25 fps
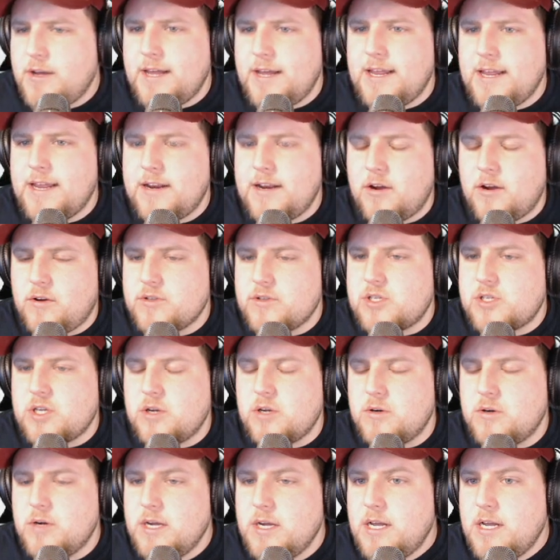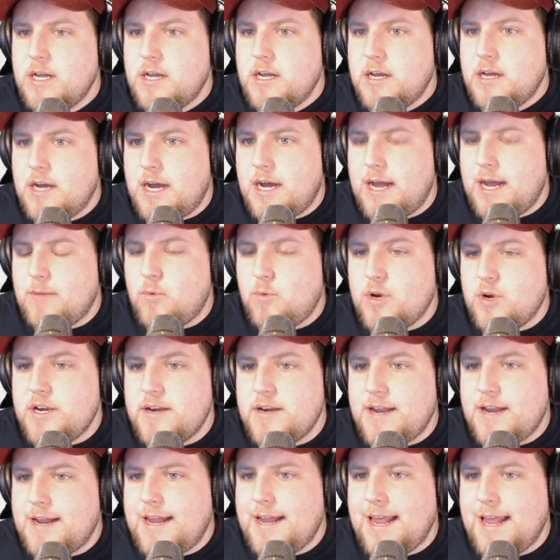And also, I
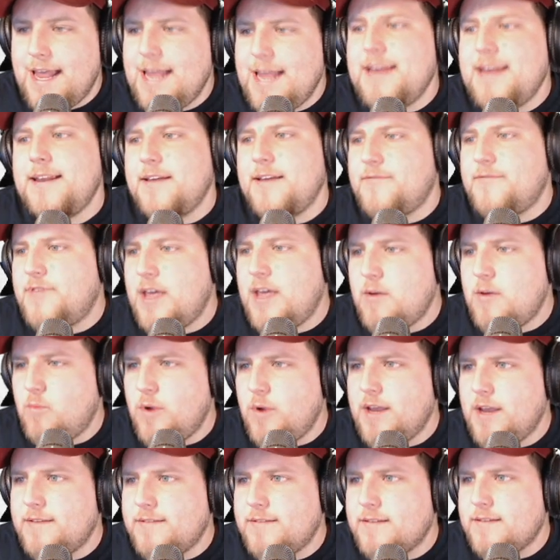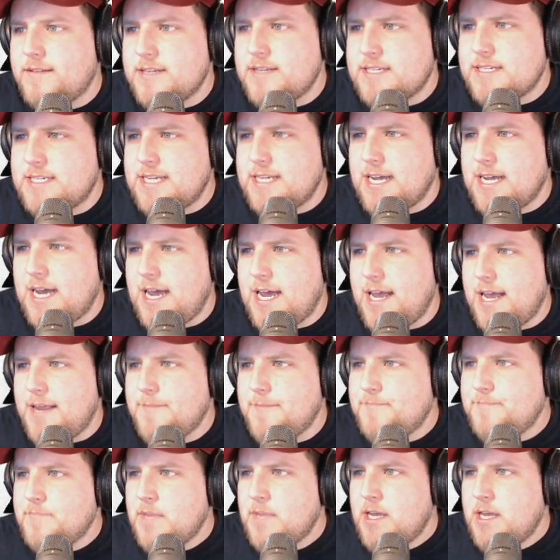wouldn't hate if they went this guy